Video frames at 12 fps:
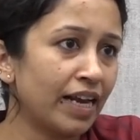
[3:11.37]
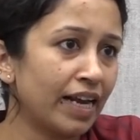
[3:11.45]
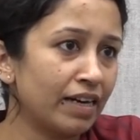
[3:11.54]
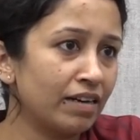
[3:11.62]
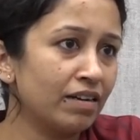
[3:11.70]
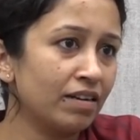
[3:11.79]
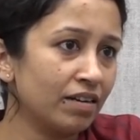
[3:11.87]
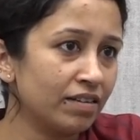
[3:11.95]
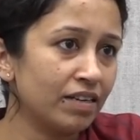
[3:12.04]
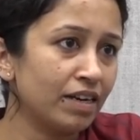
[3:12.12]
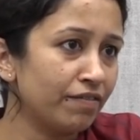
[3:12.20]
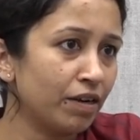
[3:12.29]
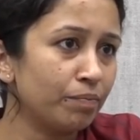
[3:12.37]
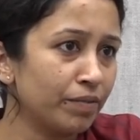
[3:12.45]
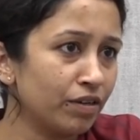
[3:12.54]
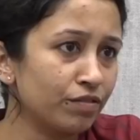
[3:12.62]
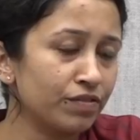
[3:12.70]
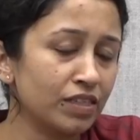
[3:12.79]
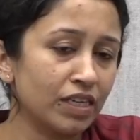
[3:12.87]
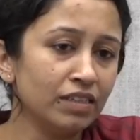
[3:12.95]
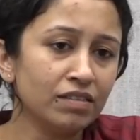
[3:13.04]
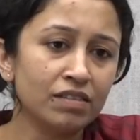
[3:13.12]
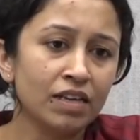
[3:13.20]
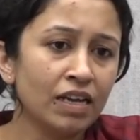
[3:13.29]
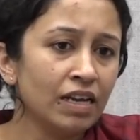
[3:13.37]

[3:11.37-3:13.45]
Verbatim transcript: and uh, the development of science